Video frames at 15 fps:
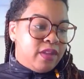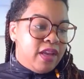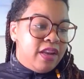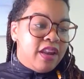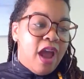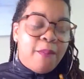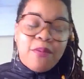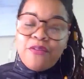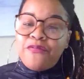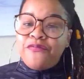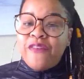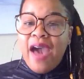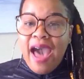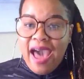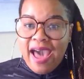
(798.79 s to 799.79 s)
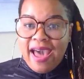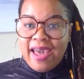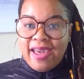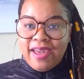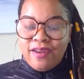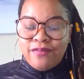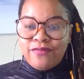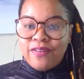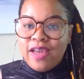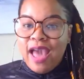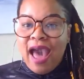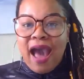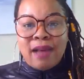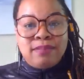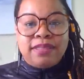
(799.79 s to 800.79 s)
Number five,
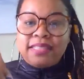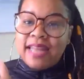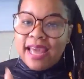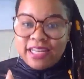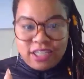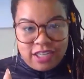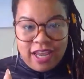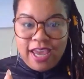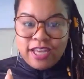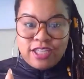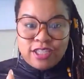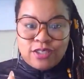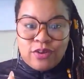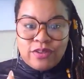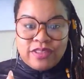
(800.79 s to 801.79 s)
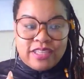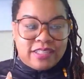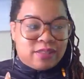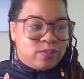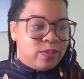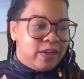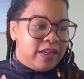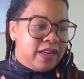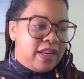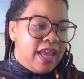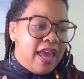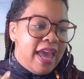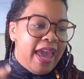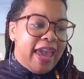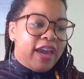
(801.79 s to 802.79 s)
I'm snatching edges on this one.
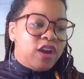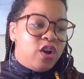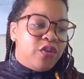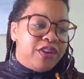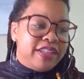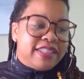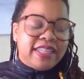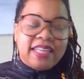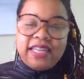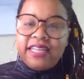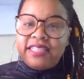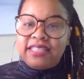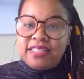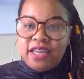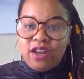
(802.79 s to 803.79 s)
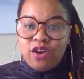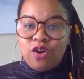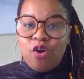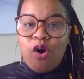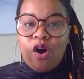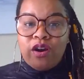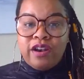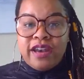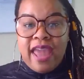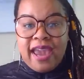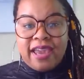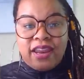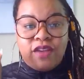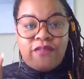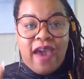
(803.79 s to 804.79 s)
Increasingly cynical or
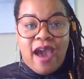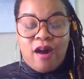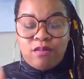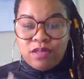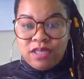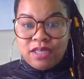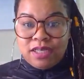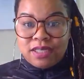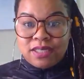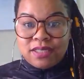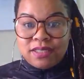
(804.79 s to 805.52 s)
negative outlook.